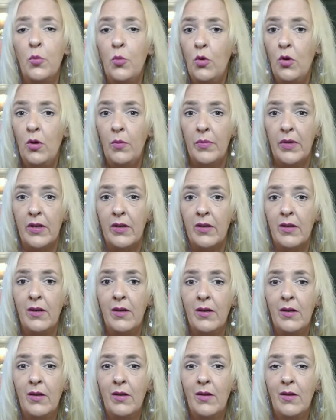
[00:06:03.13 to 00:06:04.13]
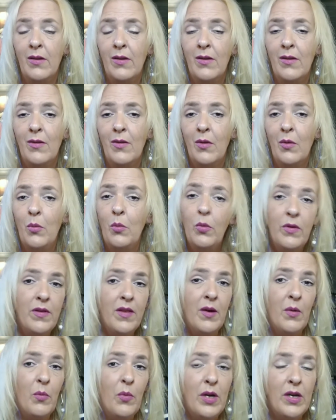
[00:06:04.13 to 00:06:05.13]
woman with
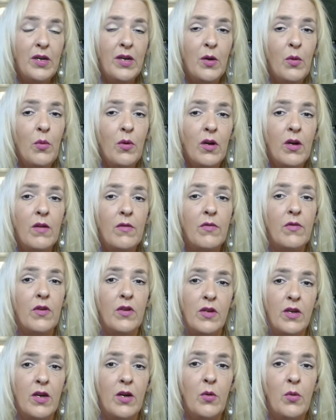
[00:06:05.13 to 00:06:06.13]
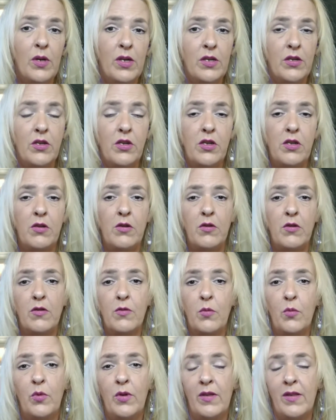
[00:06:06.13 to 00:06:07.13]
that we know of no issues
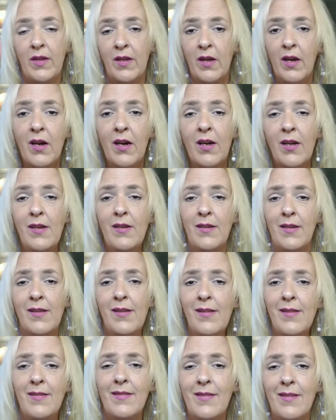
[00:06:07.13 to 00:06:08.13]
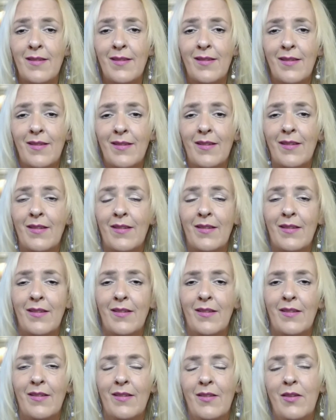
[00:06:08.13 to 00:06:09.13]
with incontinence,
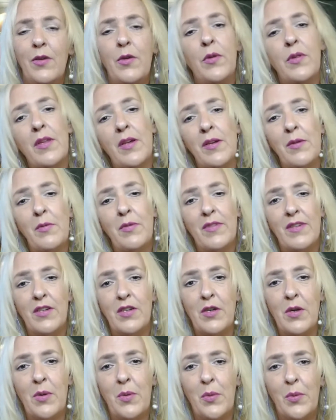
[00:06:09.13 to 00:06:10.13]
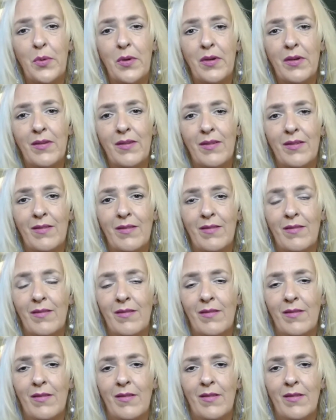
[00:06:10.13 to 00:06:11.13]
who thought it was a joke.
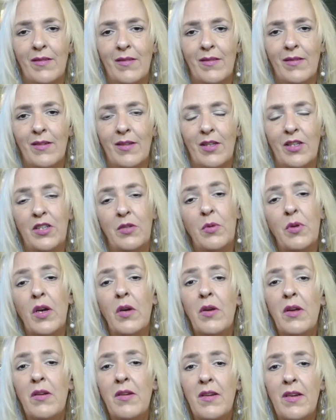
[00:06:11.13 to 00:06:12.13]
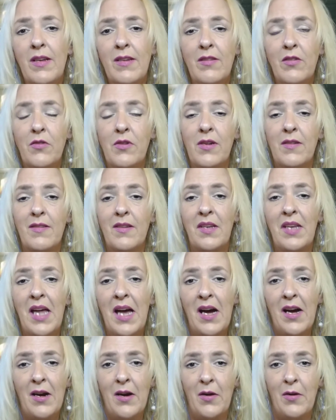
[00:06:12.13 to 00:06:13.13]
She will go down in history as a
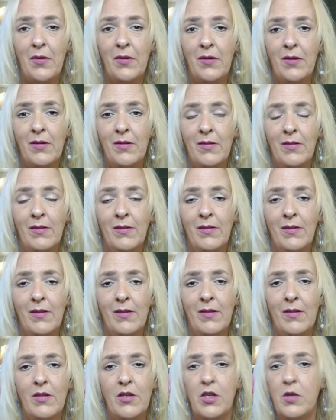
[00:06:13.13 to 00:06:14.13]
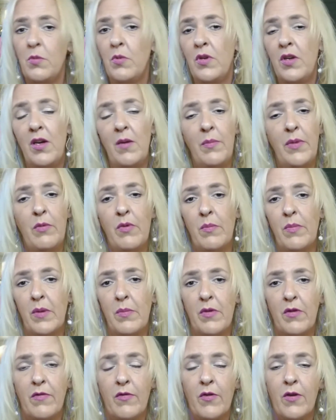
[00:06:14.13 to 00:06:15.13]
liar. She will not be
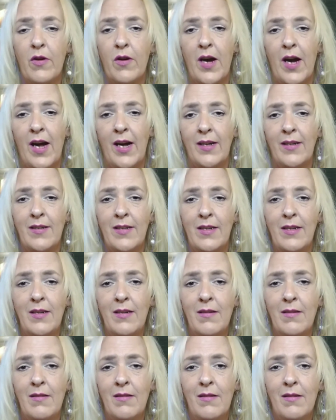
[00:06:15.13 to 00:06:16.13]
remembered for her acting.